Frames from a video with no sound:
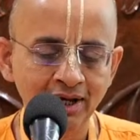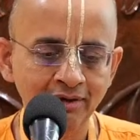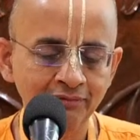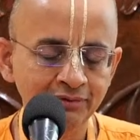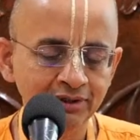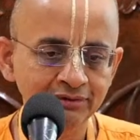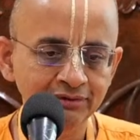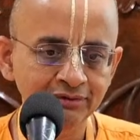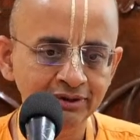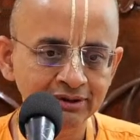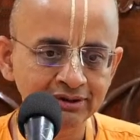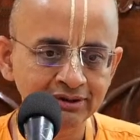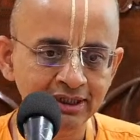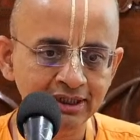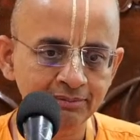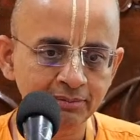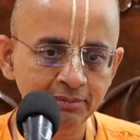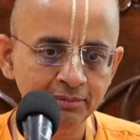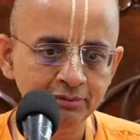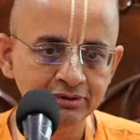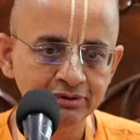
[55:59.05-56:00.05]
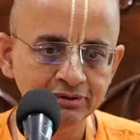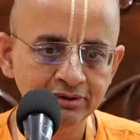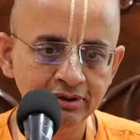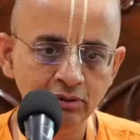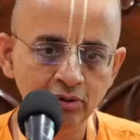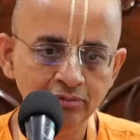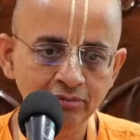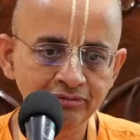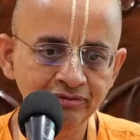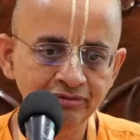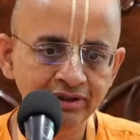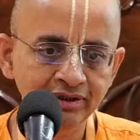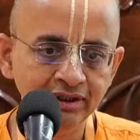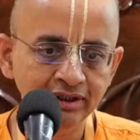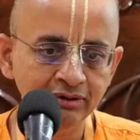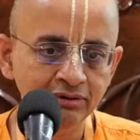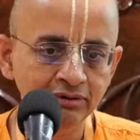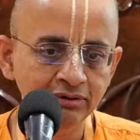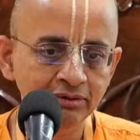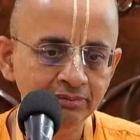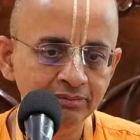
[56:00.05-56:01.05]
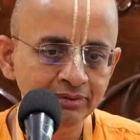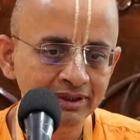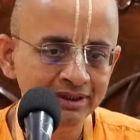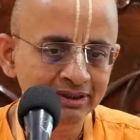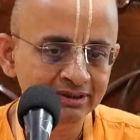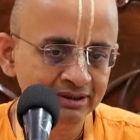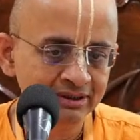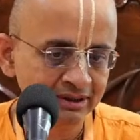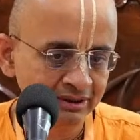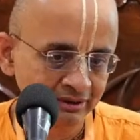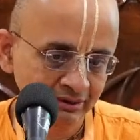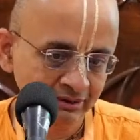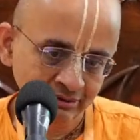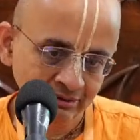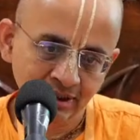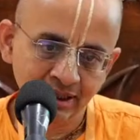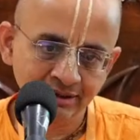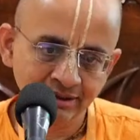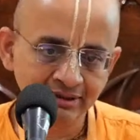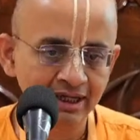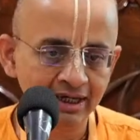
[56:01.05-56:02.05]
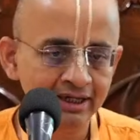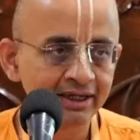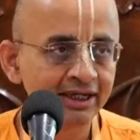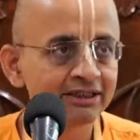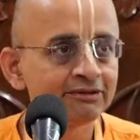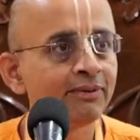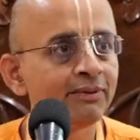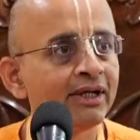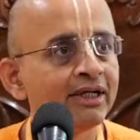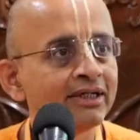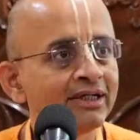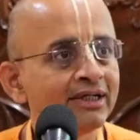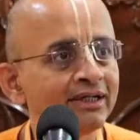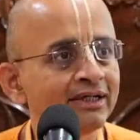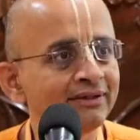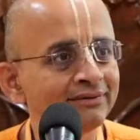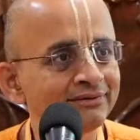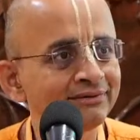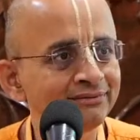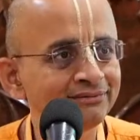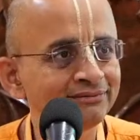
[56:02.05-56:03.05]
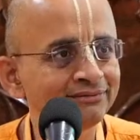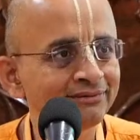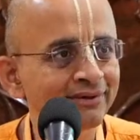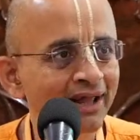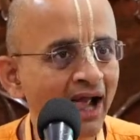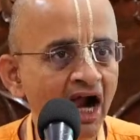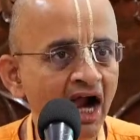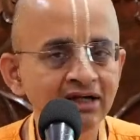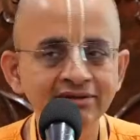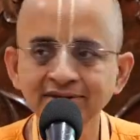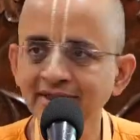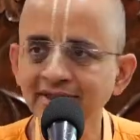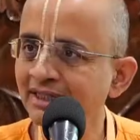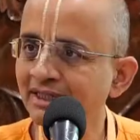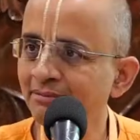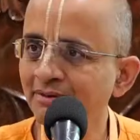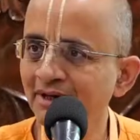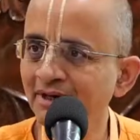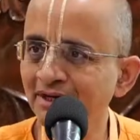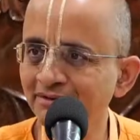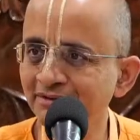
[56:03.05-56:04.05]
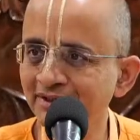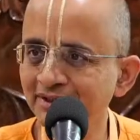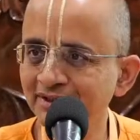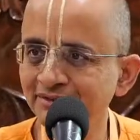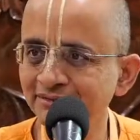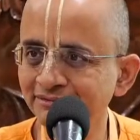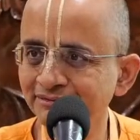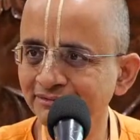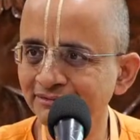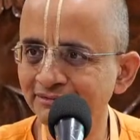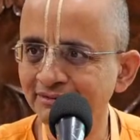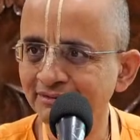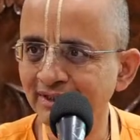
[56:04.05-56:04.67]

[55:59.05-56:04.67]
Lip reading: Of course, Advaitacharya Prabhu's home we didn't go because it's already explained in Chaitanya Bhagavat